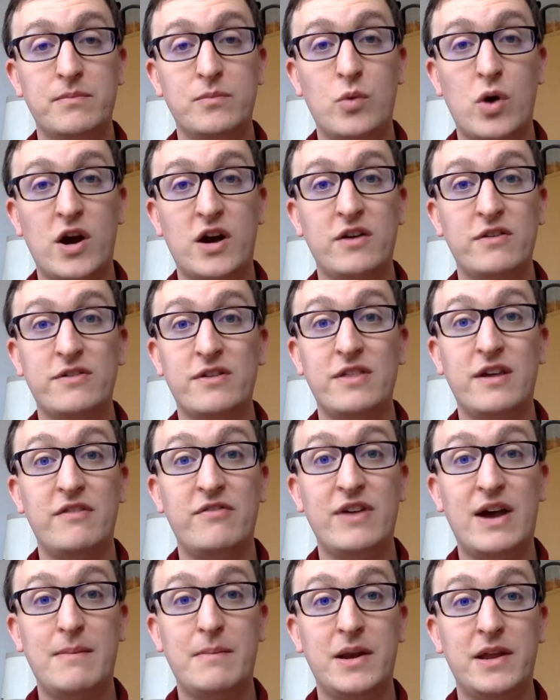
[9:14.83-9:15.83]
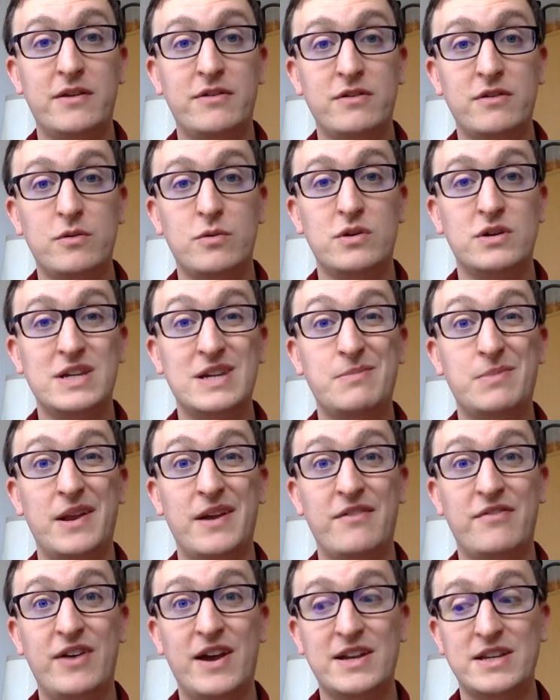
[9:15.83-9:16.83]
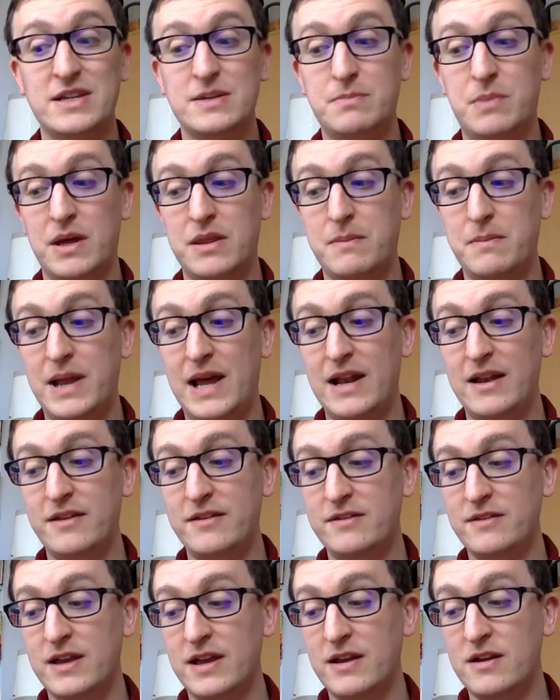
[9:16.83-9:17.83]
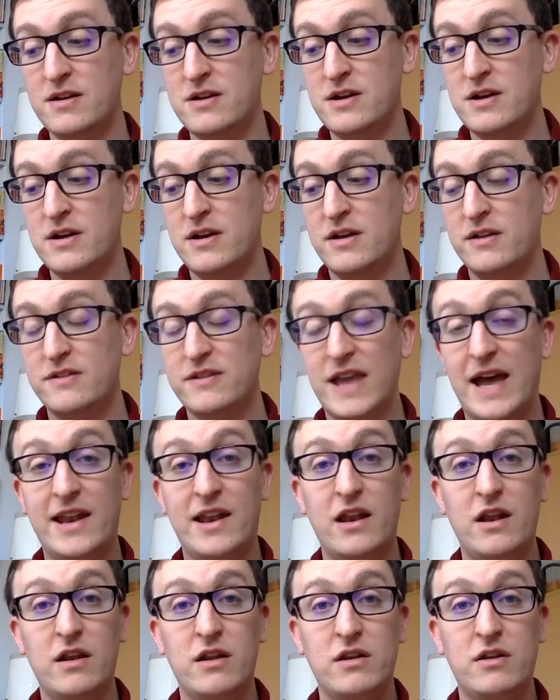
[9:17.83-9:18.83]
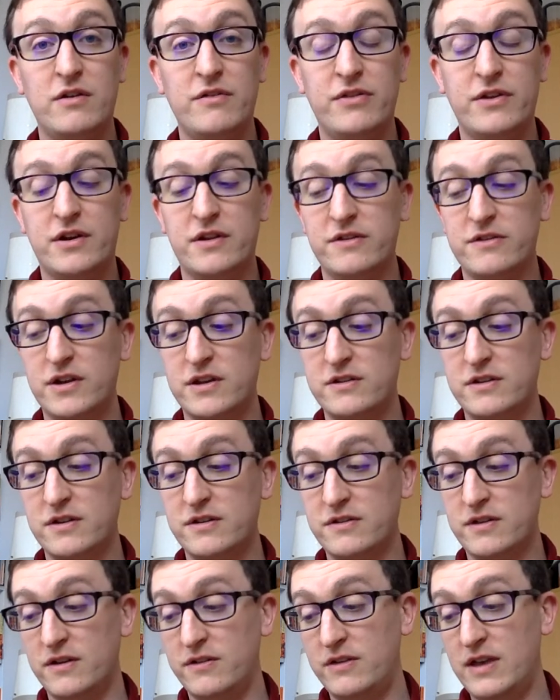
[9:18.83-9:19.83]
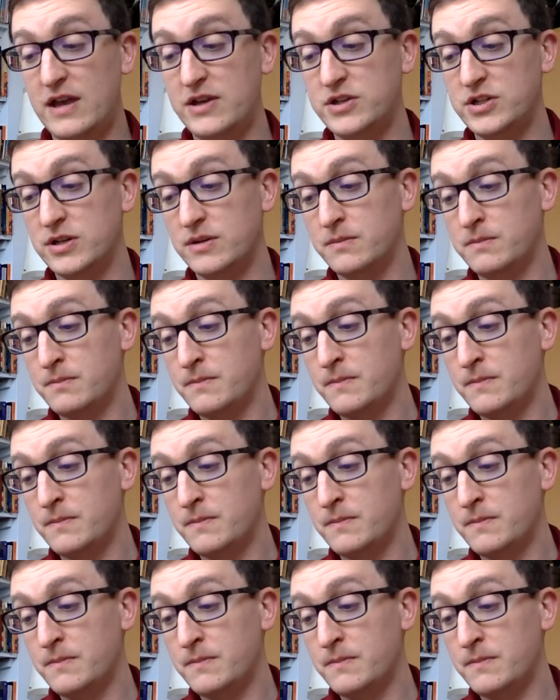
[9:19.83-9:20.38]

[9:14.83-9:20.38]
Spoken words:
workers and their families who were deeply affected by the blacklisting scandal of the Consulting Association.